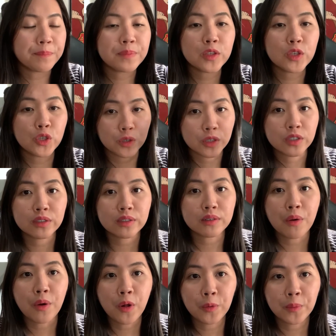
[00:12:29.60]

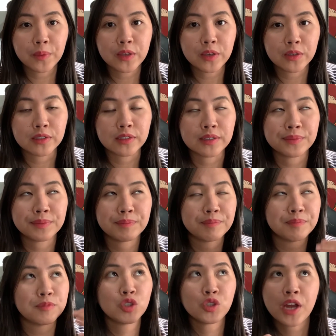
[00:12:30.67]
you're
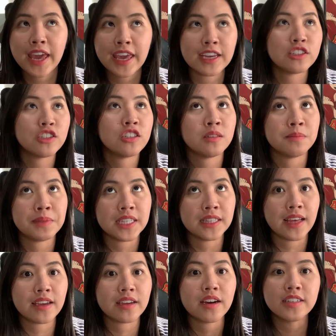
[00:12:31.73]
trying to be
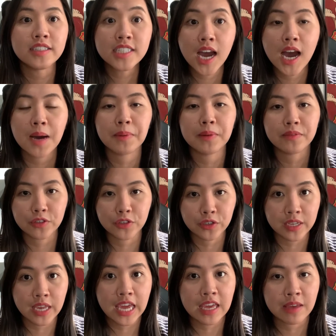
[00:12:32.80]
like on top of your
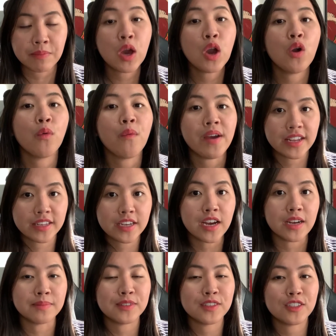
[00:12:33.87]
game when it
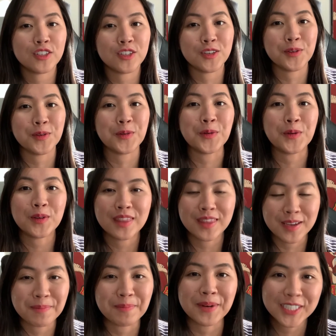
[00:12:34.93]
comes to
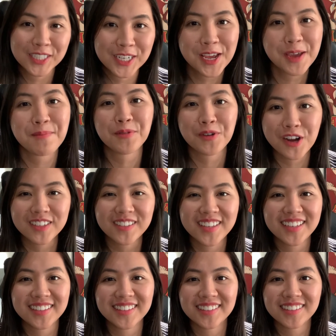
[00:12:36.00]
the budgeting
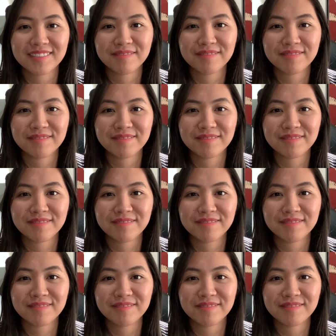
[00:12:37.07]
process.